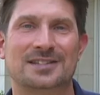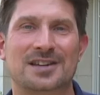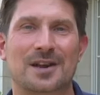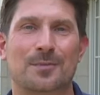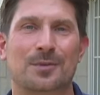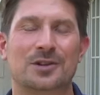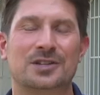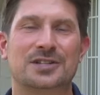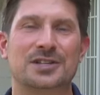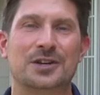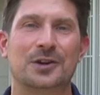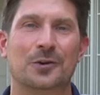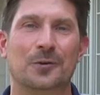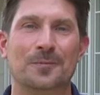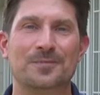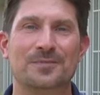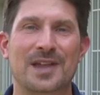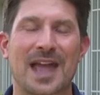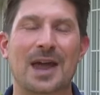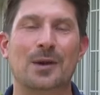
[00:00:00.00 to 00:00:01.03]
number two
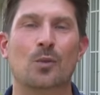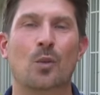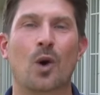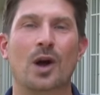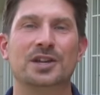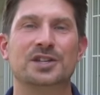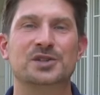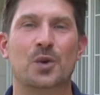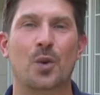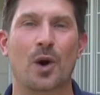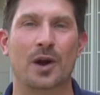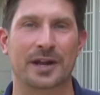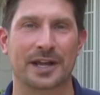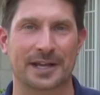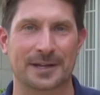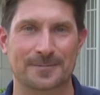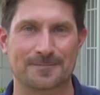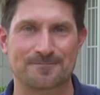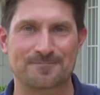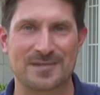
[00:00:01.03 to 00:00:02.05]
at 1:20.
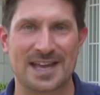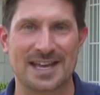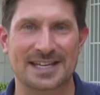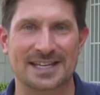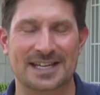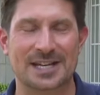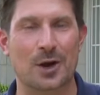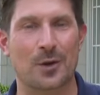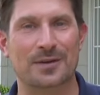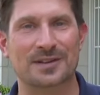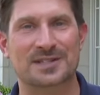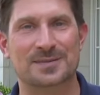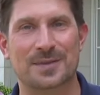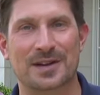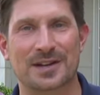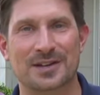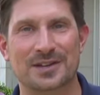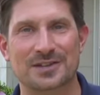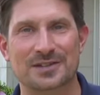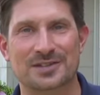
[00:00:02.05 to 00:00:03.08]
In Owings
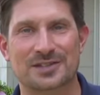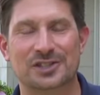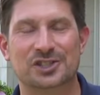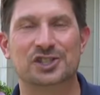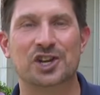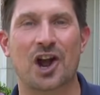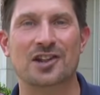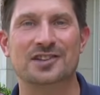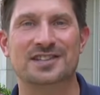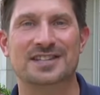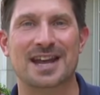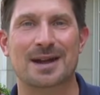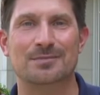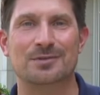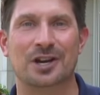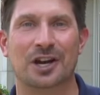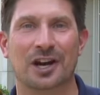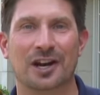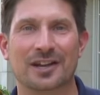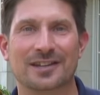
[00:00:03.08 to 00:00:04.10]
Mills, Sean
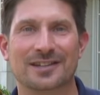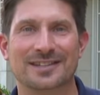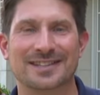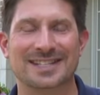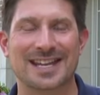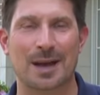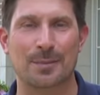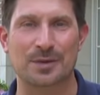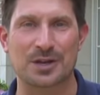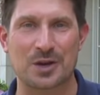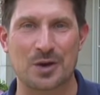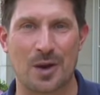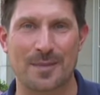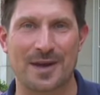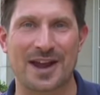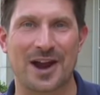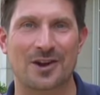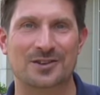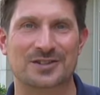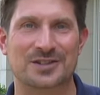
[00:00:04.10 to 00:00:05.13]
Stepner,
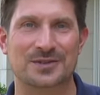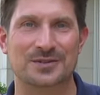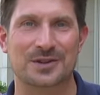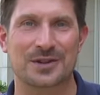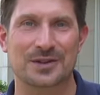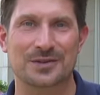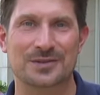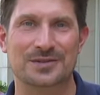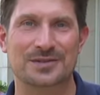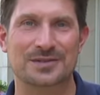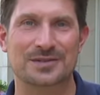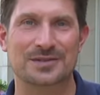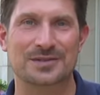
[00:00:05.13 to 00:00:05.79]
WMAR2 News.